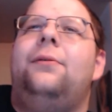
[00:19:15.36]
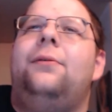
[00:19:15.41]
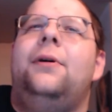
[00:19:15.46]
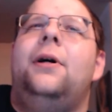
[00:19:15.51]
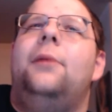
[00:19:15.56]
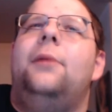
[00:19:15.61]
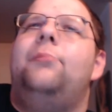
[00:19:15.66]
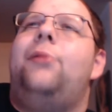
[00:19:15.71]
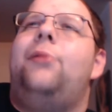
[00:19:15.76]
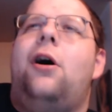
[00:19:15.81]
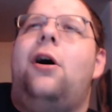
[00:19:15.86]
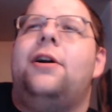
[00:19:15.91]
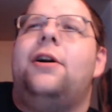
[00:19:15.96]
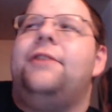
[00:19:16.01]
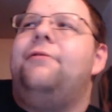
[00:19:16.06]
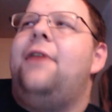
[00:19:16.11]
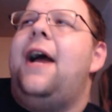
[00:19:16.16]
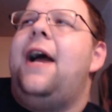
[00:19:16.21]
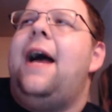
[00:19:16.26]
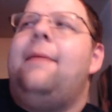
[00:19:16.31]
party
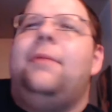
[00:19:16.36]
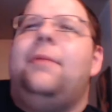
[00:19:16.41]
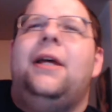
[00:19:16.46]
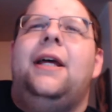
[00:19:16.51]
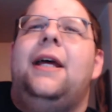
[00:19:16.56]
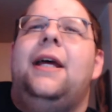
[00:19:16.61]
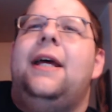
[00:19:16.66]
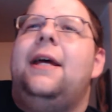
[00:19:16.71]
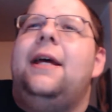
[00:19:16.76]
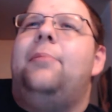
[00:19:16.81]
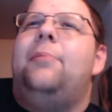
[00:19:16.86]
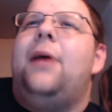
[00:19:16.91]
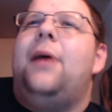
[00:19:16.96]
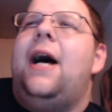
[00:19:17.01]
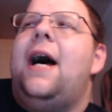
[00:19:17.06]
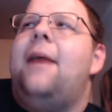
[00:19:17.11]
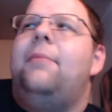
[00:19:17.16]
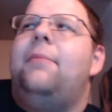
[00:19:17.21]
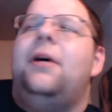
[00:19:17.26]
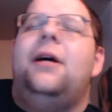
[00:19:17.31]
rap, hip
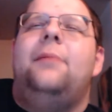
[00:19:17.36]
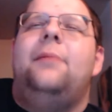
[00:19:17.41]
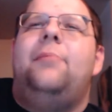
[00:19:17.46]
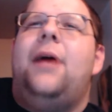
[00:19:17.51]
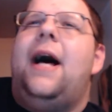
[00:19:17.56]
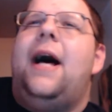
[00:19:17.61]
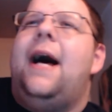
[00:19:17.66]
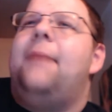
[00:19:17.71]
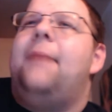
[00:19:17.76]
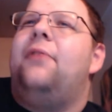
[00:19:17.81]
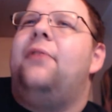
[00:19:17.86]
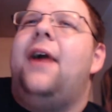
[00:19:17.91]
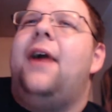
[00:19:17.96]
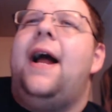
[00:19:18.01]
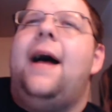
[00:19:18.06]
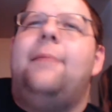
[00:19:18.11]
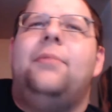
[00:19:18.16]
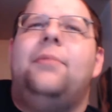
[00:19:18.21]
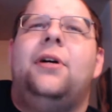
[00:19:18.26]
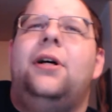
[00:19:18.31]
hop, pop
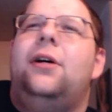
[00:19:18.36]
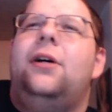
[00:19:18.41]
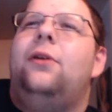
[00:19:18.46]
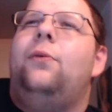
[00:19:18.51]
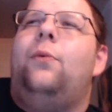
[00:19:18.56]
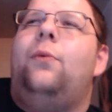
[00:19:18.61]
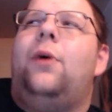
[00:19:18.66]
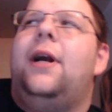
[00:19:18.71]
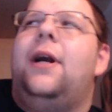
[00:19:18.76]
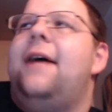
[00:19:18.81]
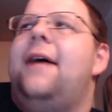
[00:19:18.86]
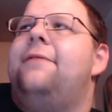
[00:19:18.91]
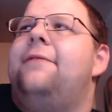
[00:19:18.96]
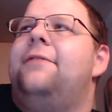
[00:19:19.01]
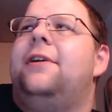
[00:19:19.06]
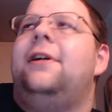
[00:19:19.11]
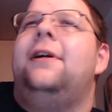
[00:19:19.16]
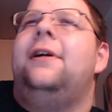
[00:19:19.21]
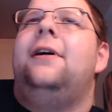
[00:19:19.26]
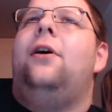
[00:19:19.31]
rap,
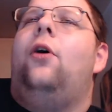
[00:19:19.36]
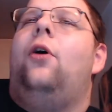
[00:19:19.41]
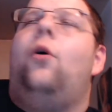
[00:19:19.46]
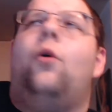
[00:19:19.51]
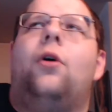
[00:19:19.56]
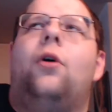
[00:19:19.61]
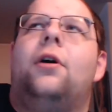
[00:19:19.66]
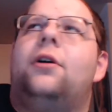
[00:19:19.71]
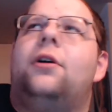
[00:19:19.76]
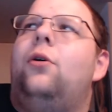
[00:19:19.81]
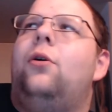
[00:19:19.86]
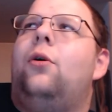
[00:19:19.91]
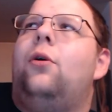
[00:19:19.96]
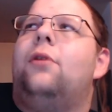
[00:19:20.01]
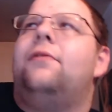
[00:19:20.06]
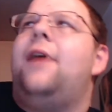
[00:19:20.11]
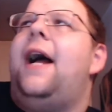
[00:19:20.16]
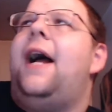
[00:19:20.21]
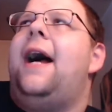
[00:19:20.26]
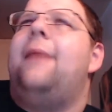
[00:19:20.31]
whatever, horrorcore
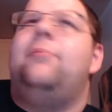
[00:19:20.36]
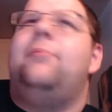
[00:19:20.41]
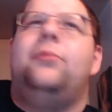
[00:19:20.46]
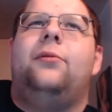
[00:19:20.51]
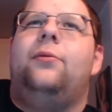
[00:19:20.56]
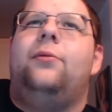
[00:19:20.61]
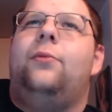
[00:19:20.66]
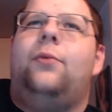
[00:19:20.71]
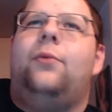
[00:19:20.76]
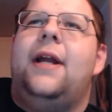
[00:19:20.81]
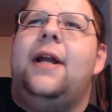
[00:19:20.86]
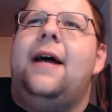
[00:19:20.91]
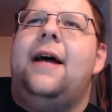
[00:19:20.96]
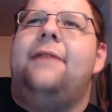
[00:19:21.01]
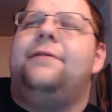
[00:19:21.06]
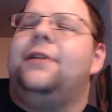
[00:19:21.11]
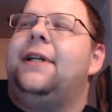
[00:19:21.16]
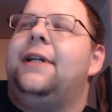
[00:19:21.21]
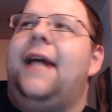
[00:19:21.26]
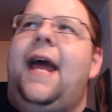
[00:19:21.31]
rap,
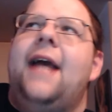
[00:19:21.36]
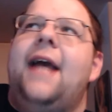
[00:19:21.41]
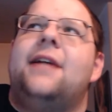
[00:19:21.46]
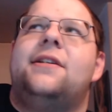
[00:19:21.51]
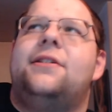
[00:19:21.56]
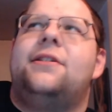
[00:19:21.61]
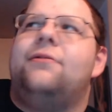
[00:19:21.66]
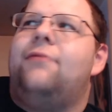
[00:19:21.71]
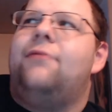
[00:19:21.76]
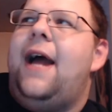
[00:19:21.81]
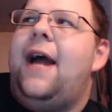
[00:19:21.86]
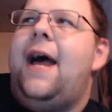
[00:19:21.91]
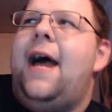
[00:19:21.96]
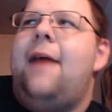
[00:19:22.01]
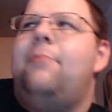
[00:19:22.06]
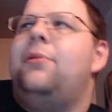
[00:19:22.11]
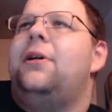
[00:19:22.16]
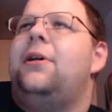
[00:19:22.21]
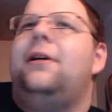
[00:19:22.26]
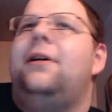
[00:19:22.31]
whatever, gangster
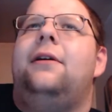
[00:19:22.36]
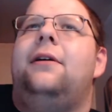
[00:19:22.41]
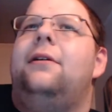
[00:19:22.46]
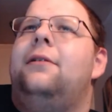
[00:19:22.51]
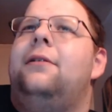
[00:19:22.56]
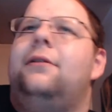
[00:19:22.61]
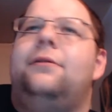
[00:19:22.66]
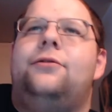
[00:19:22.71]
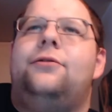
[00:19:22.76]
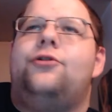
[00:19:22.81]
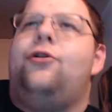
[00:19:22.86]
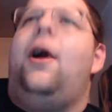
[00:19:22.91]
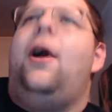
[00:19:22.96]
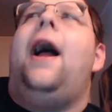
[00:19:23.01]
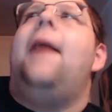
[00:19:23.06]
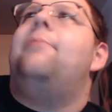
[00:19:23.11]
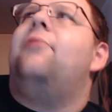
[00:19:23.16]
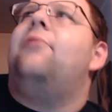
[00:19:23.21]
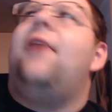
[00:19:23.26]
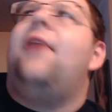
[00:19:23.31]
rap,
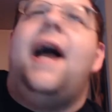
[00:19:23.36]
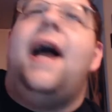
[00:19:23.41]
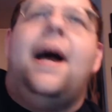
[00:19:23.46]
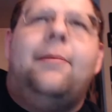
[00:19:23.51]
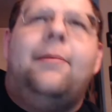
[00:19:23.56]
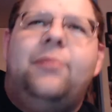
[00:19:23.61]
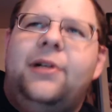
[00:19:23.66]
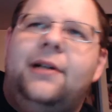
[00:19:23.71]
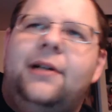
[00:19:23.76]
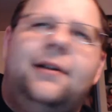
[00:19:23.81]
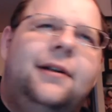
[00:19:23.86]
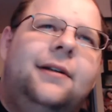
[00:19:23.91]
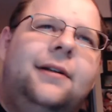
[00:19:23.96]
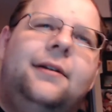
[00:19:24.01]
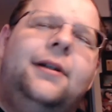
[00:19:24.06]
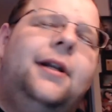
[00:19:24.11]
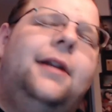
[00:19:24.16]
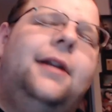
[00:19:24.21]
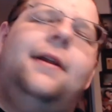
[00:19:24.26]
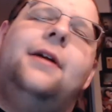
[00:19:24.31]
trap rap.
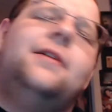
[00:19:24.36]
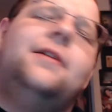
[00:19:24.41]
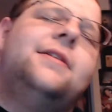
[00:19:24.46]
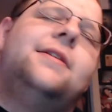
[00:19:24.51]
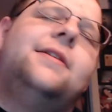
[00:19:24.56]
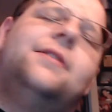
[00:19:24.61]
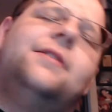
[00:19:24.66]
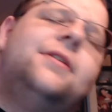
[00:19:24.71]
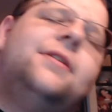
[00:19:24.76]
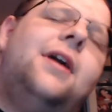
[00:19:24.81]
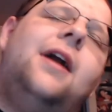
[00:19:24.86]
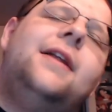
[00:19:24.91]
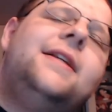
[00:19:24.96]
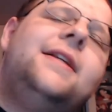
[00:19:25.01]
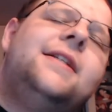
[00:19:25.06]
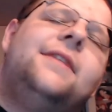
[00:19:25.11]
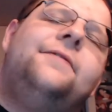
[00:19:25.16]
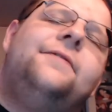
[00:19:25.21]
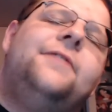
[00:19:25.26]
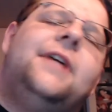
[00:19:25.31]
There's all these
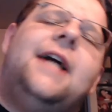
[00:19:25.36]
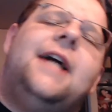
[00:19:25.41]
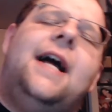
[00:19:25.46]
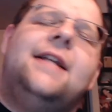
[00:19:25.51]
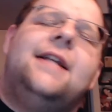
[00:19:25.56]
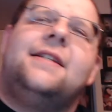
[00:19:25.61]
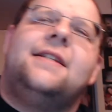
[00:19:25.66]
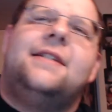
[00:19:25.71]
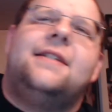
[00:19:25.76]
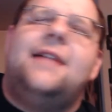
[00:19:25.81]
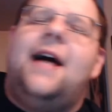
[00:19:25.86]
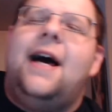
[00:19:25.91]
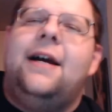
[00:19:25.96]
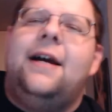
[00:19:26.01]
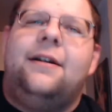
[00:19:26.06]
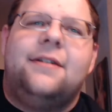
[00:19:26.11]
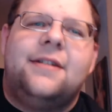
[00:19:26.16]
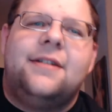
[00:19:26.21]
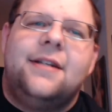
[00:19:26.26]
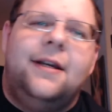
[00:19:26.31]
different kinds of
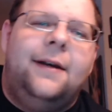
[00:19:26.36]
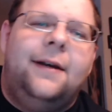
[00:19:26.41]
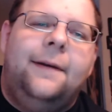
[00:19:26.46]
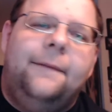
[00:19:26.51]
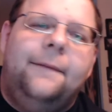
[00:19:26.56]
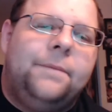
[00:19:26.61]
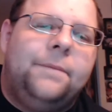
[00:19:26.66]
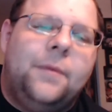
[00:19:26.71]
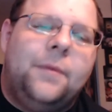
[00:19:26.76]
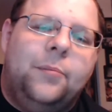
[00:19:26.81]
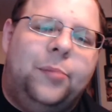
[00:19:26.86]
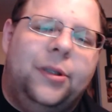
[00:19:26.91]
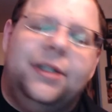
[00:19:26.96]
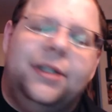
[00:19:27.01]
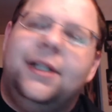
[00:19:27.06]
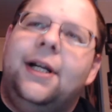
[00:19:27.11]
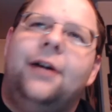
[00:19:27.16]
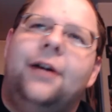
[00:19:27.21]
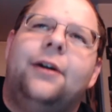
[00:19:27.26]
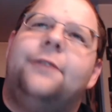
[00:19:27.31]
styles, but
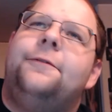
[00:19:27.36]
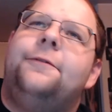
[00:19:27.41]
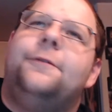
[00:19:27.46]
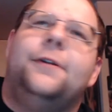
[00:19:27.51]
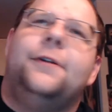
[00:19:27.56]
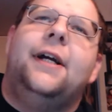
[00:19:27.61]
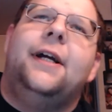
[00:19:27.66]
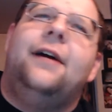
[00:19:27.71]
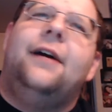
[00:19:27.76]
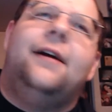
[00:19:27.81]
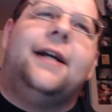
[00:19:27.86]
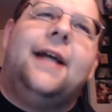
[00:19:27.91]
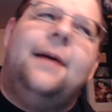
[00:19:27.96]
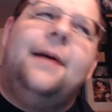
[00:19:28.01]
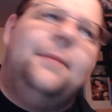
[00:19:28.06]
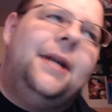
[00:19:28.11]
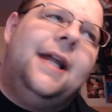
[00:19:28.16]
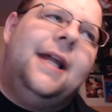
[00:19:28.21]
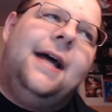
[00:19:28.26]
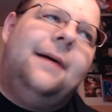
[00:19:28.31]
lyric for lyric,
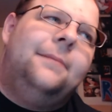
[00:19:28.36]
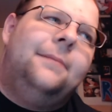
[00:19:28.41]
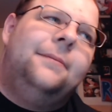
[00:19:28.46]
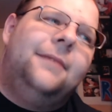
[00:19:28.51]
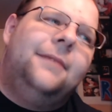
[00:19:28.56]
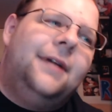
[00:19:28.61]
Eminem,